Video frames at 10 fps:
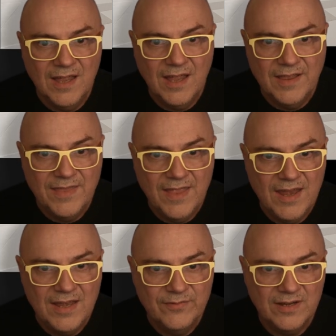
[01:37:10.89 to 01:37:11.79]
and
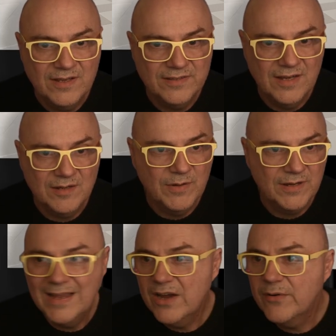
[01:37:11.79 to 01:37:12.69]
then if I select my
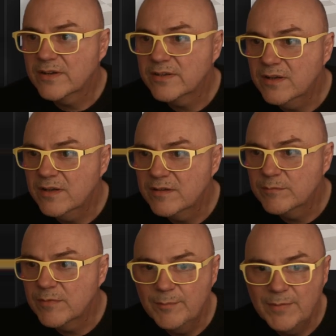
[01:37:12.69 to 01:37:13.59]
character,
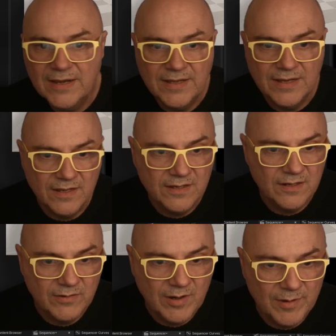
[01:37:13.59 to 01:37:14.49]
my mannequin, I can
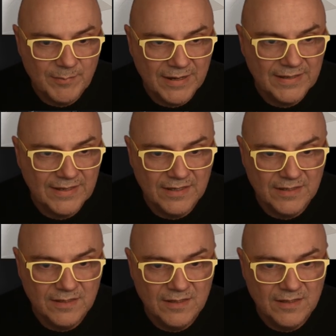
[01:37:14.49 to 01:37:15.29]
grab my mannequin